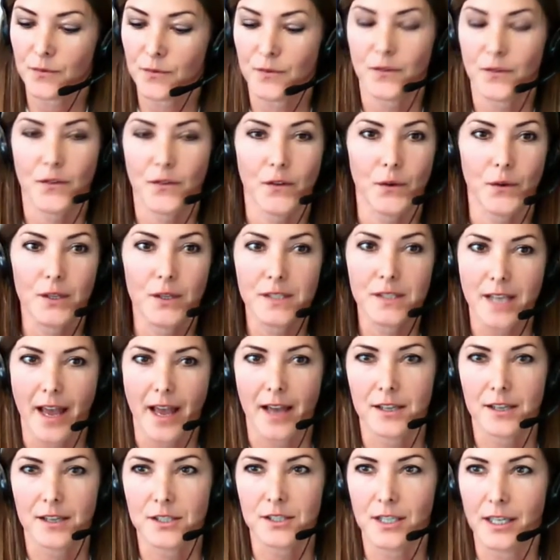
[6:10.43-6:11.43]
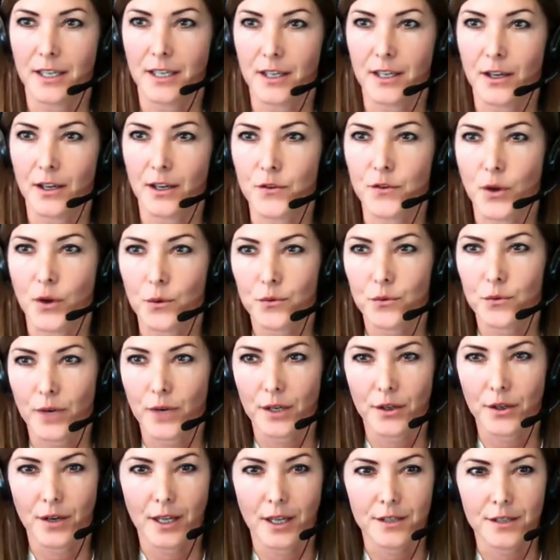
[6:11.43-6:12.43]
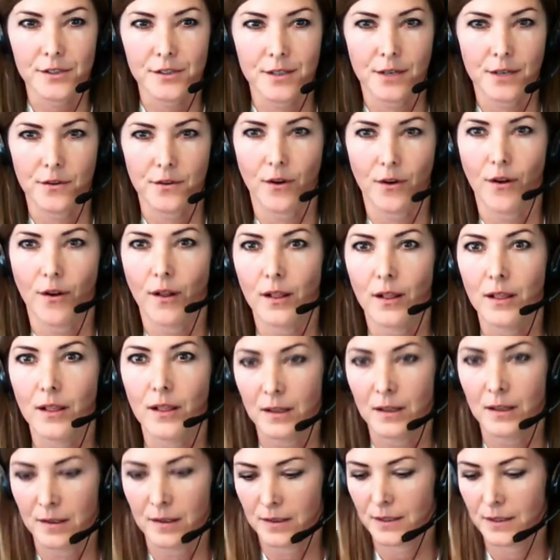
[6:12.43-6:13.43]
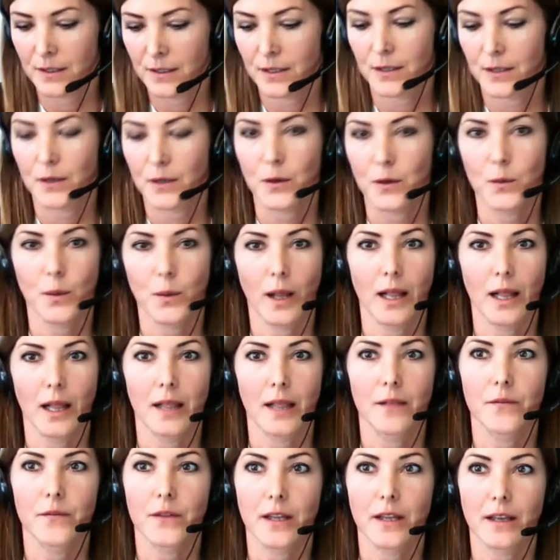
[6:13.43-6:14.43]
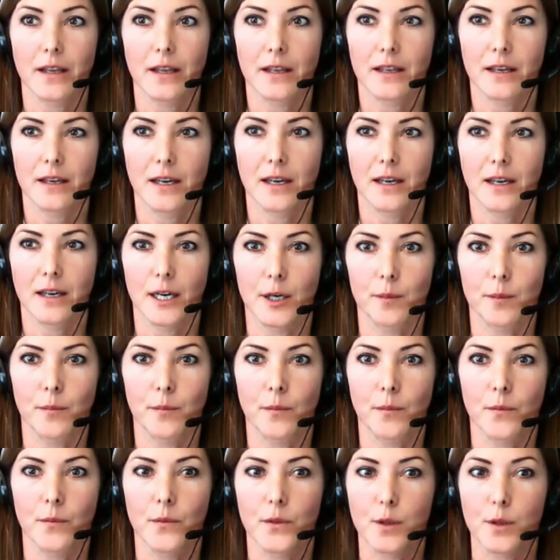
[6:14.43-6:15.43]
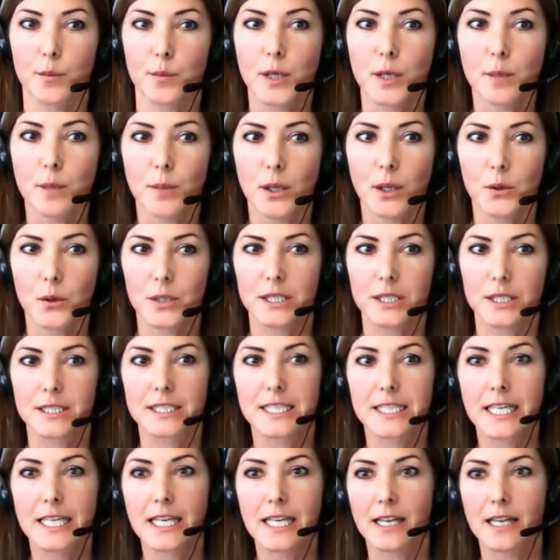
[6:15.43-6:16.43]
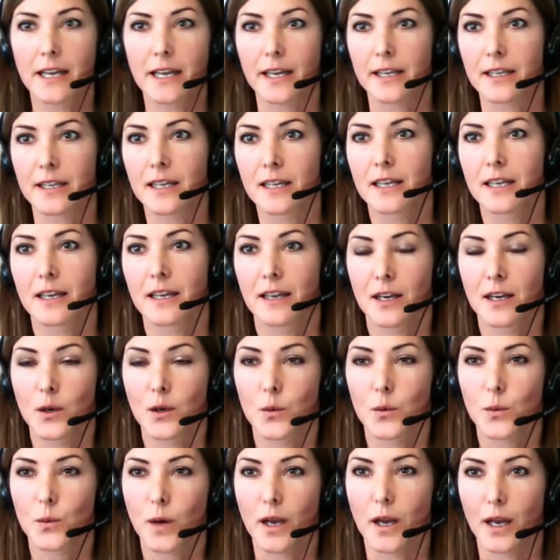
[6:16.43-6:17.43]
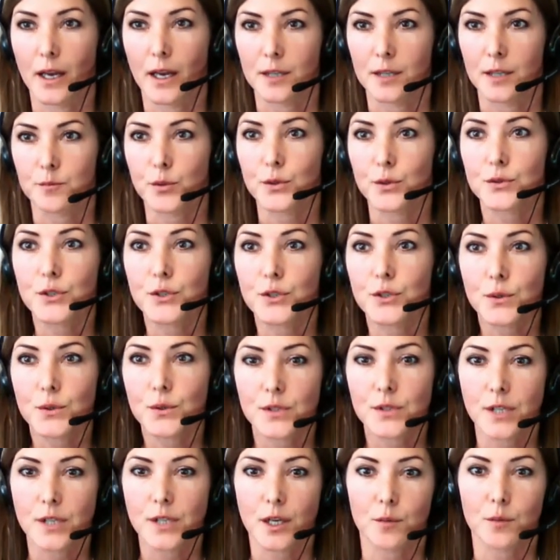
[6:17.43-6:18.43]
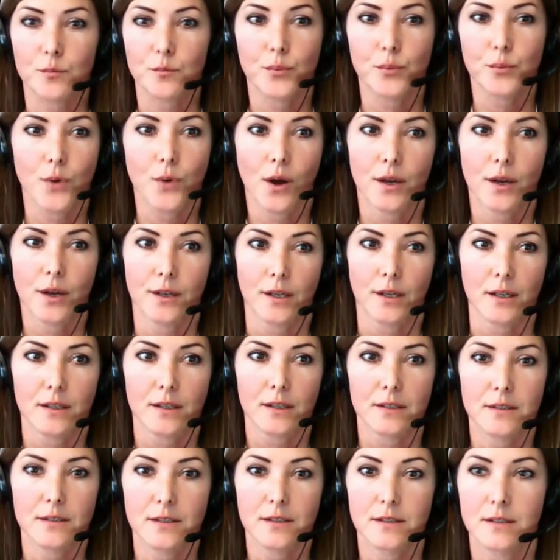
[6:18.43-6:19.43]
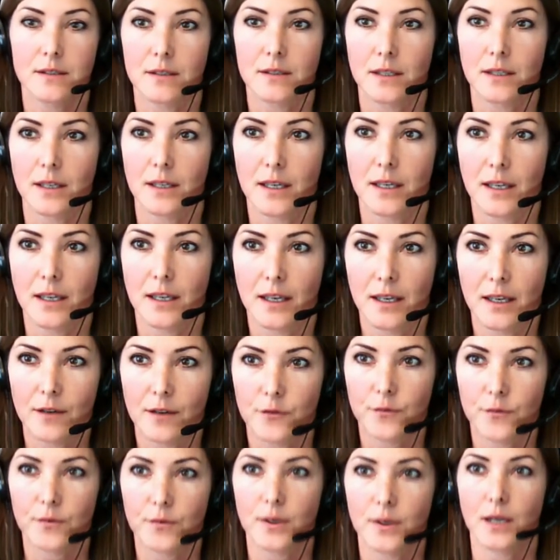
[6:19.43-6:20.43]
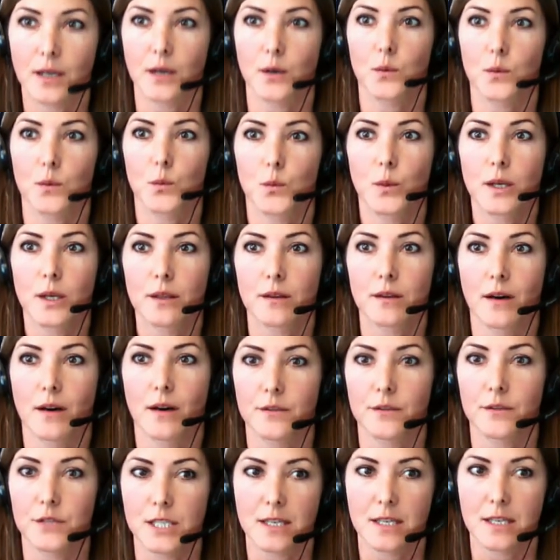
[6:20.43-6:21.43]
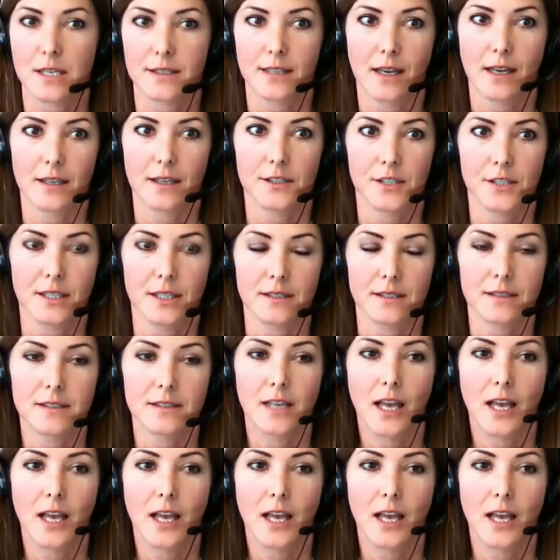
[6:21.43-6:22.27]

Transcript: So is there actually no regulation at all? Well, the people who are dealing and producing products with artificial intelligence